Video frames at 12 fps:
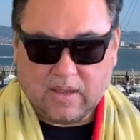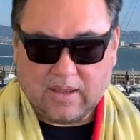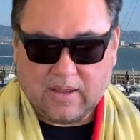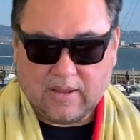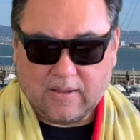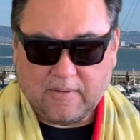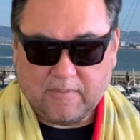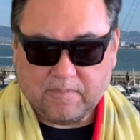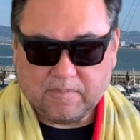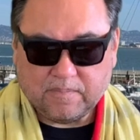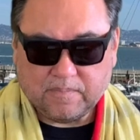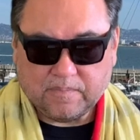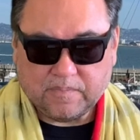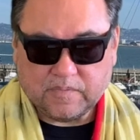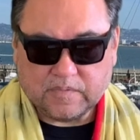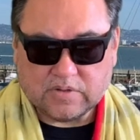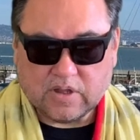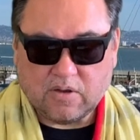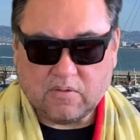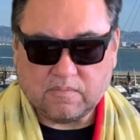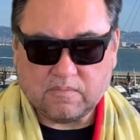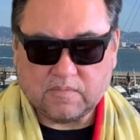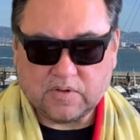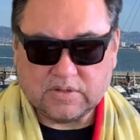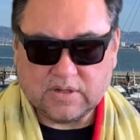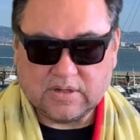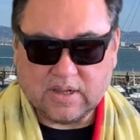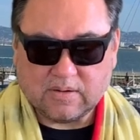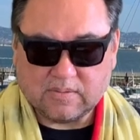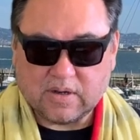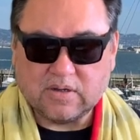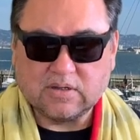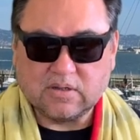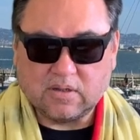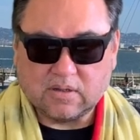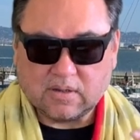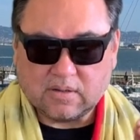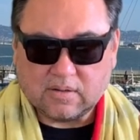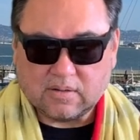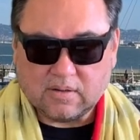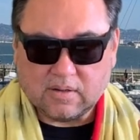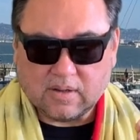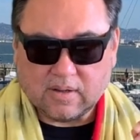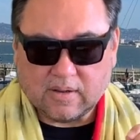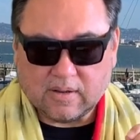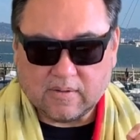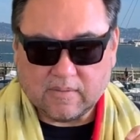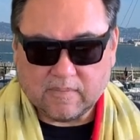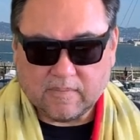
Um, so for Jin Young, there's a little uh,